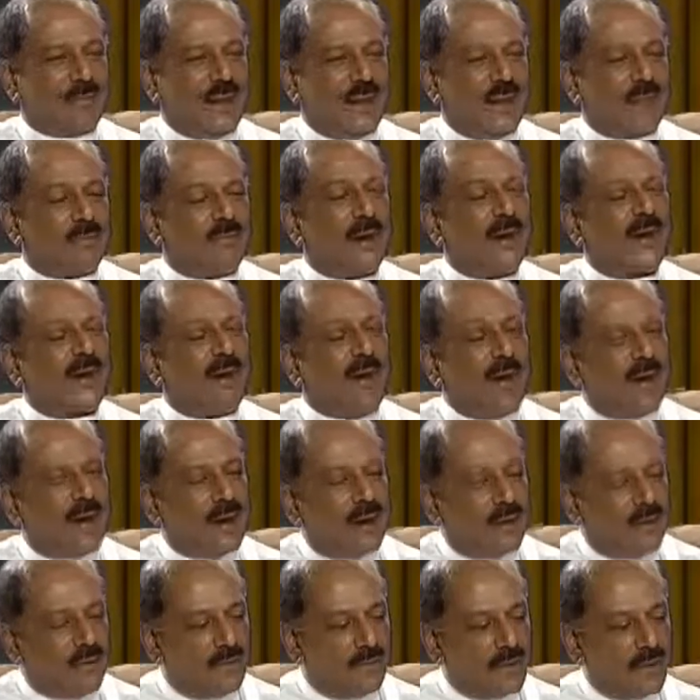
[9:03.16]
men. But there
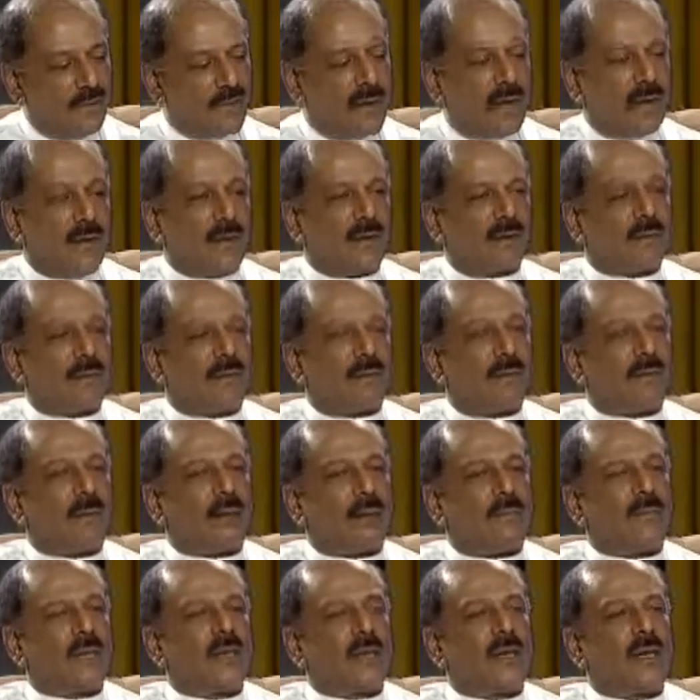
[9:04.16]
are women
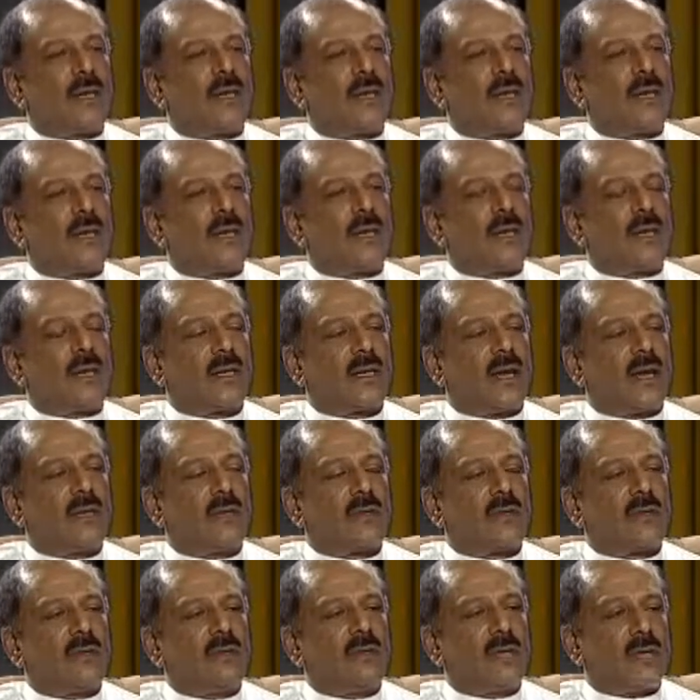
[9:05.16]
representation
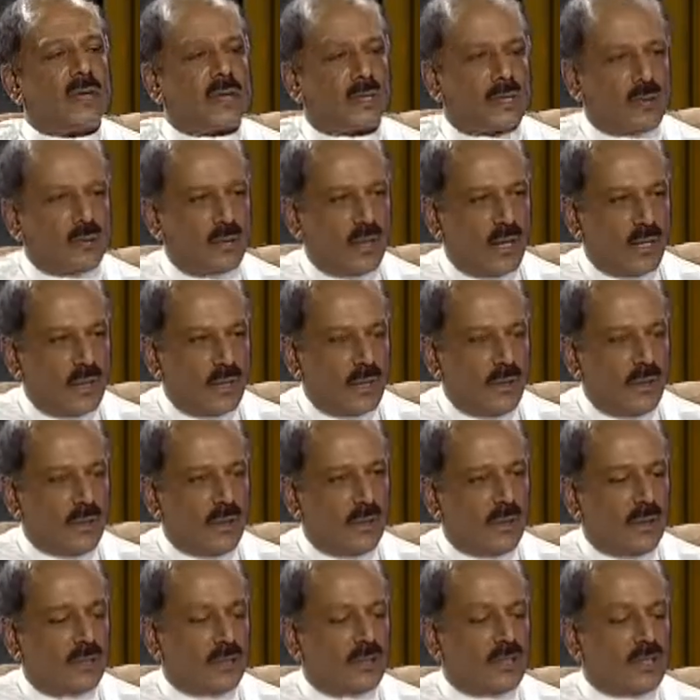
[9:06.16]
has to be assured.
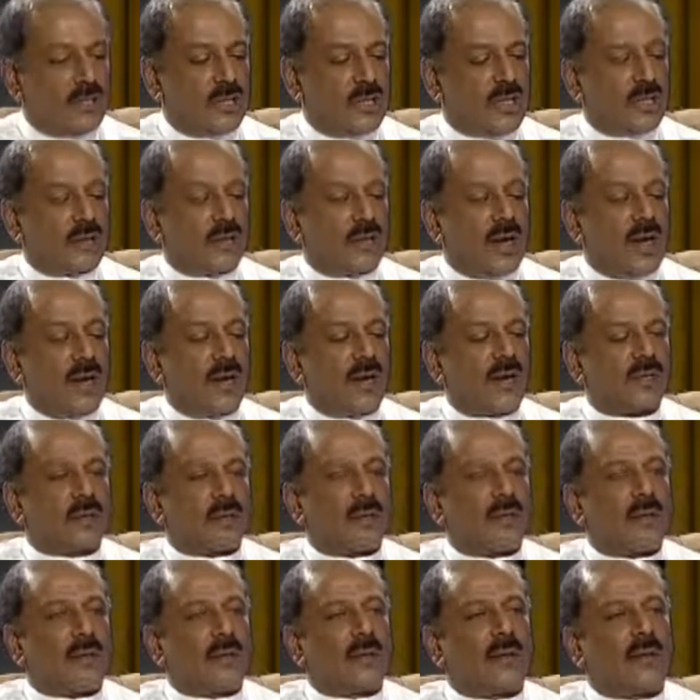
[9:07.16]
This is one
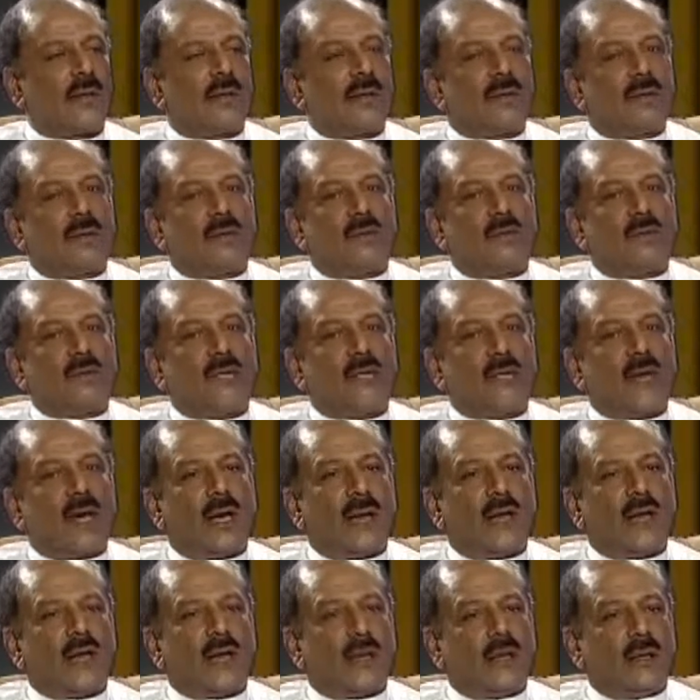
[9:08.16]
aspect that we
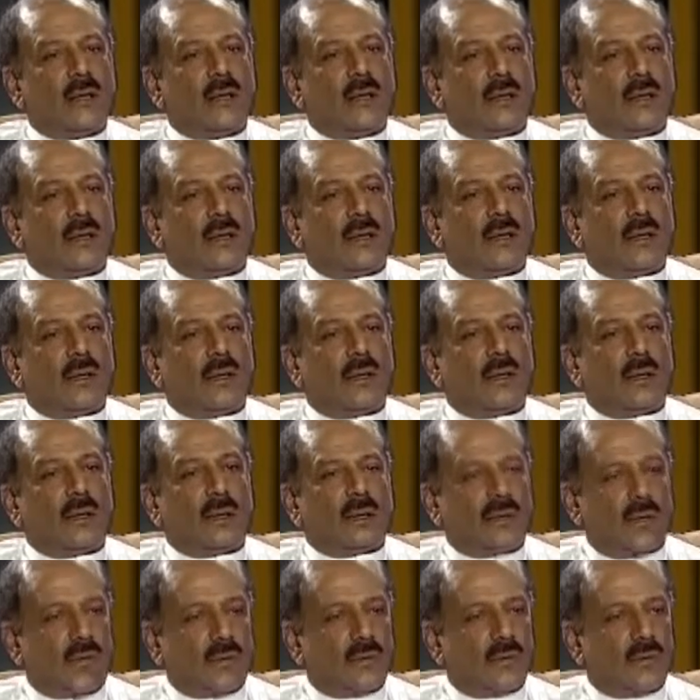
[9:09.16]
have
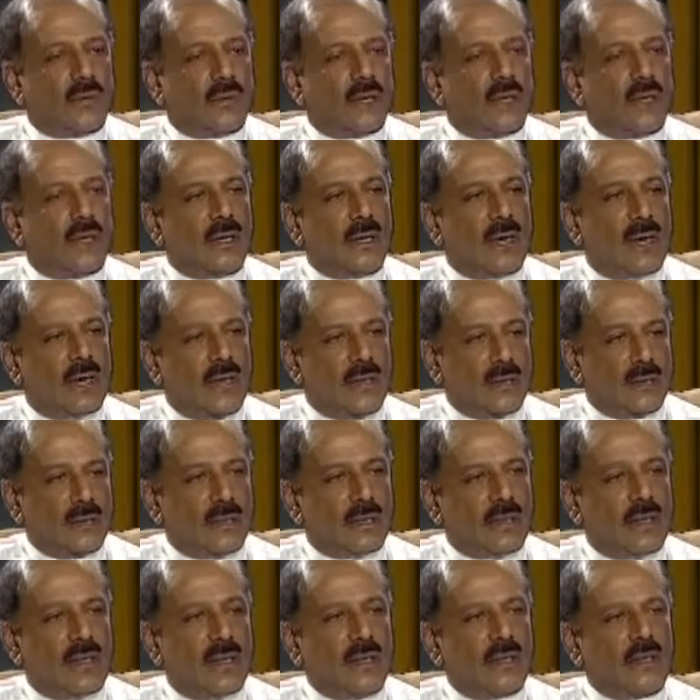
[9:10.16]
drafted in our
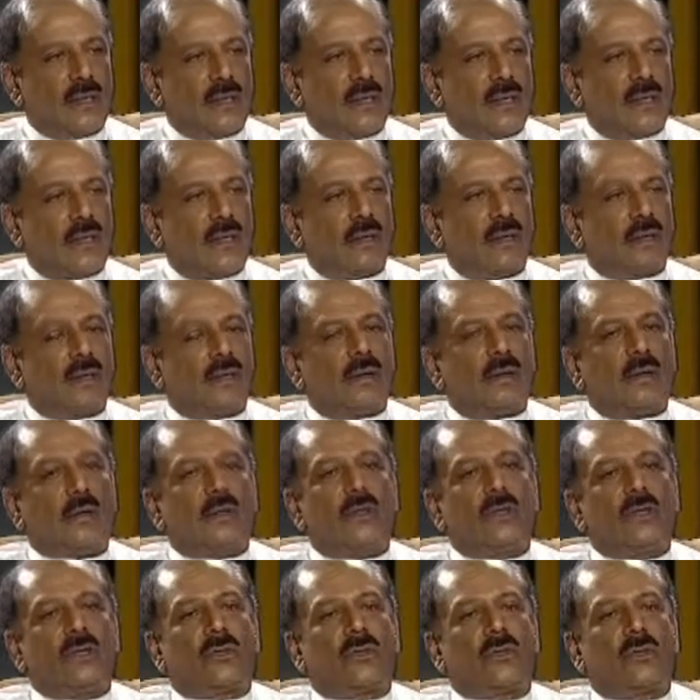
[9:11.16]
legislation,
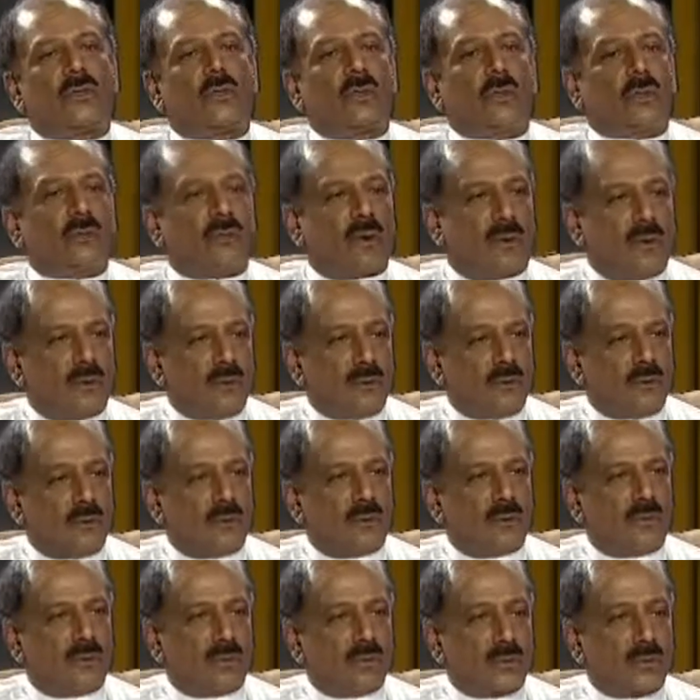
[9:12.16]
which would be brought
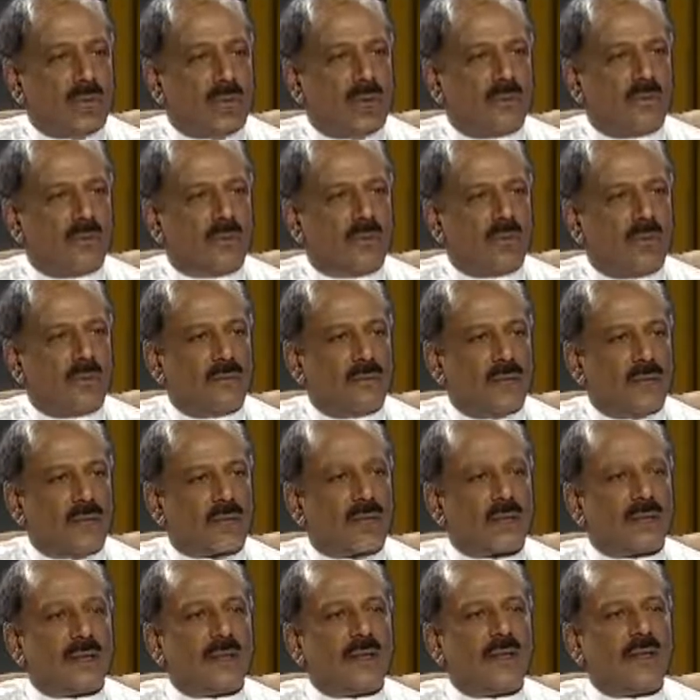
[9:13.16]
soon after our
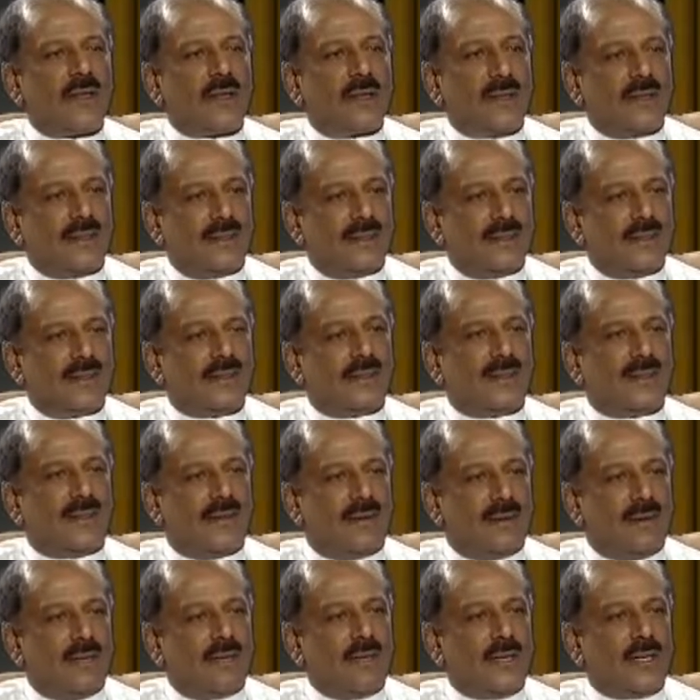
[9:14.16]
victory,
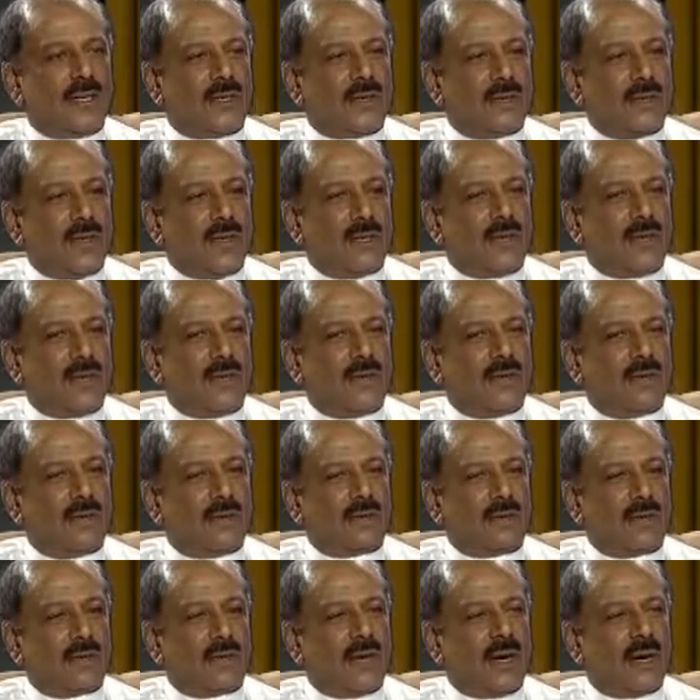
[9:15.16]
which will give
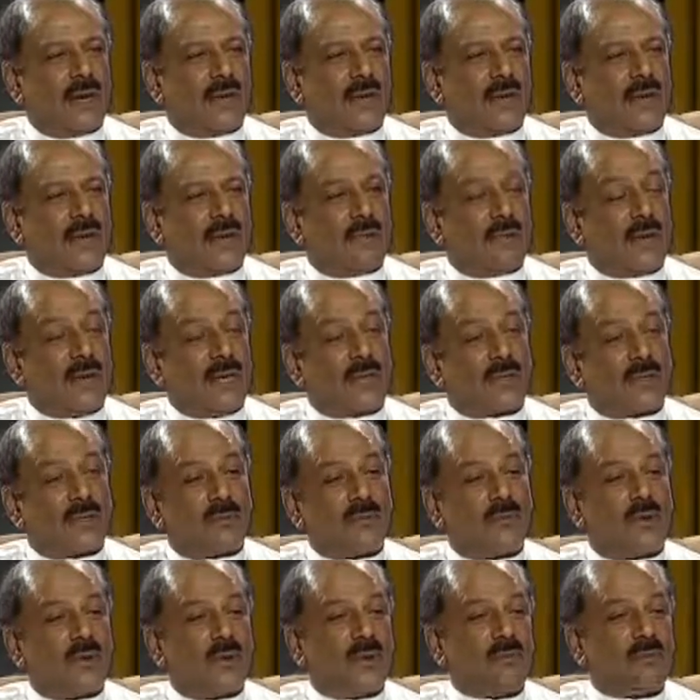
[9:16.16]
women a much
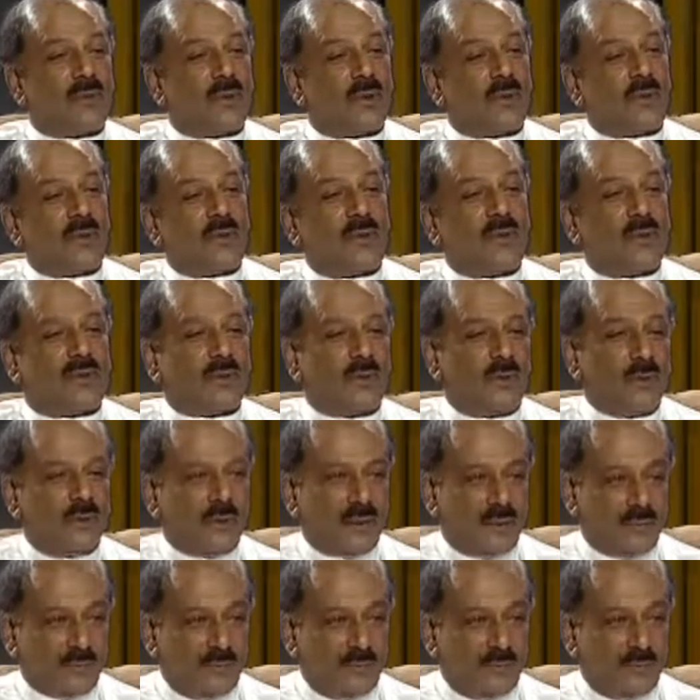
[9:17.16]
more important role to